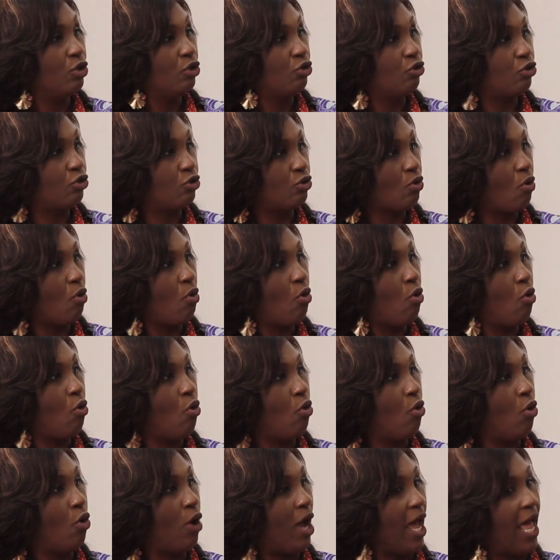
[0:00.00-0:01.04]

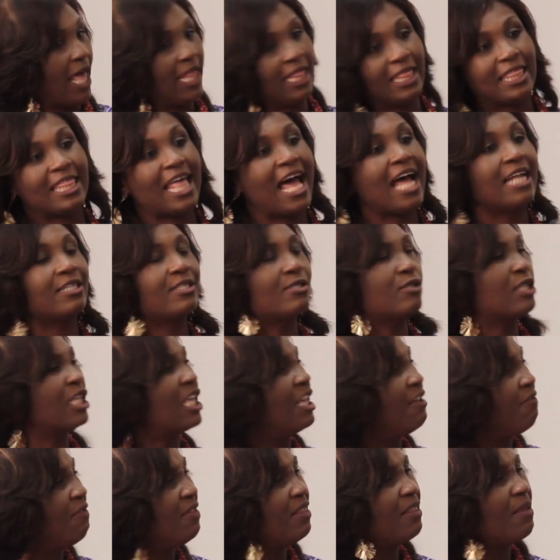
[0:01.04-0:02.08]
So and that's
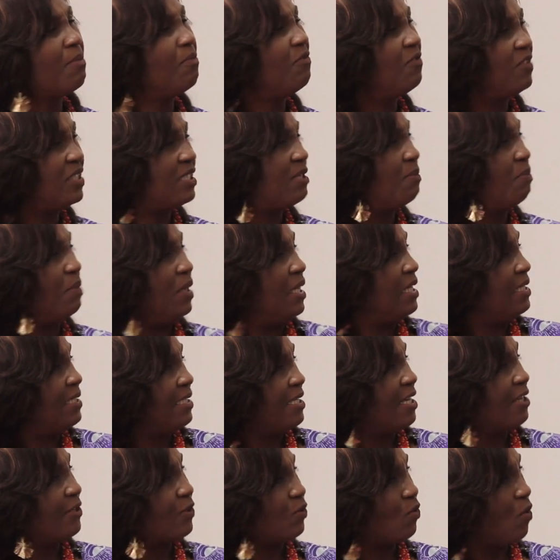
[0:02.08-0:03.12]
giving them
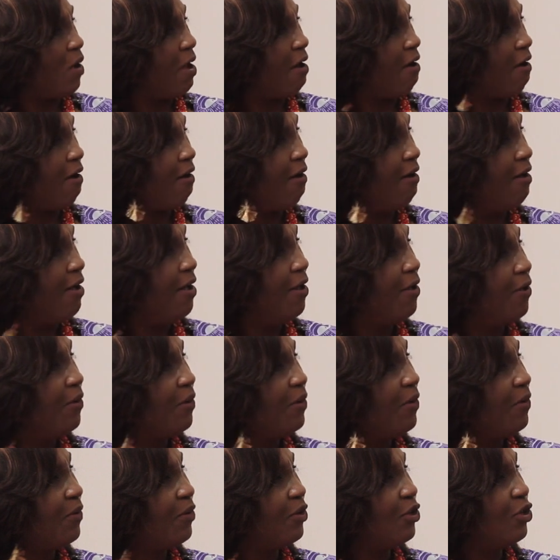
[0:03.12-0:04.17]
visibility as well. Mm,
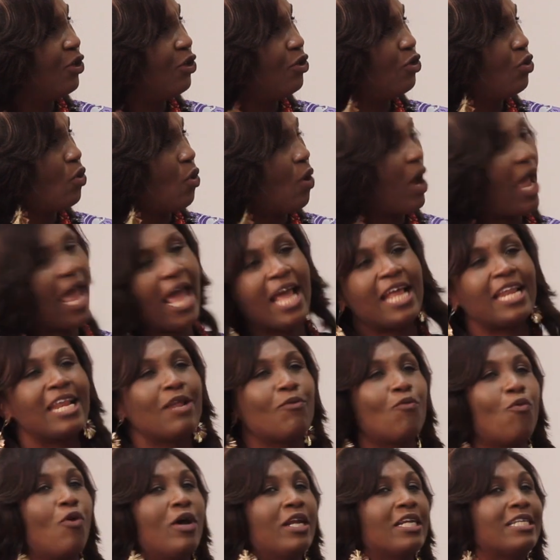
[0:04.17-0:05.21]
yeah. You know, and
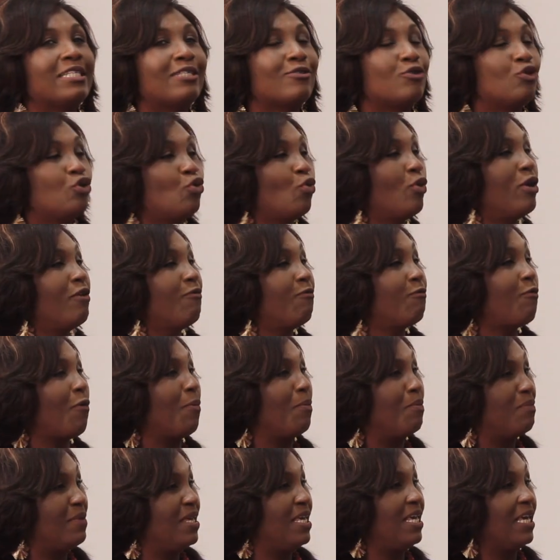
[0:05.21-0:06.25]
what it's doing for
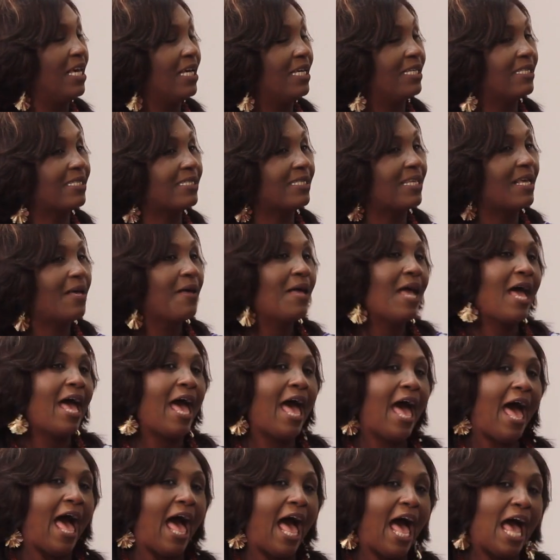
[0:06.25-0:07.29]
me is
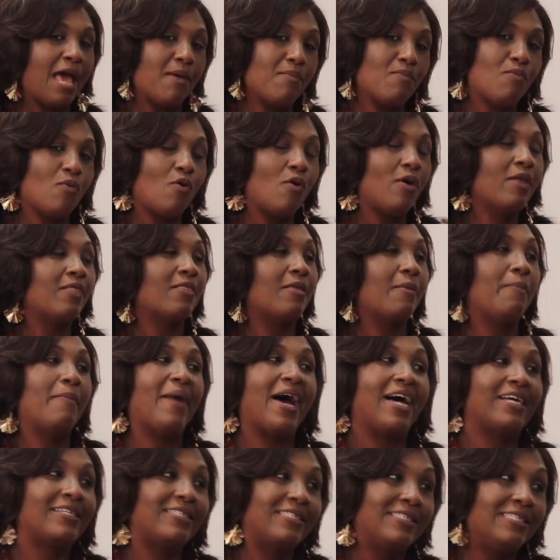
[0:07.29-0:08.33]
I'm more in the
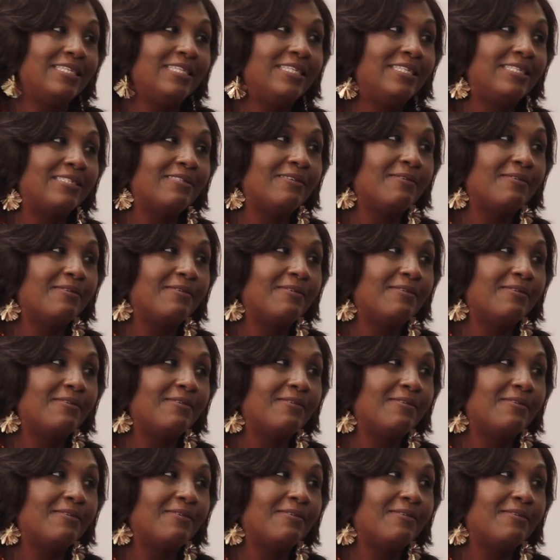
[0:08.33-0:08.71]
back seat,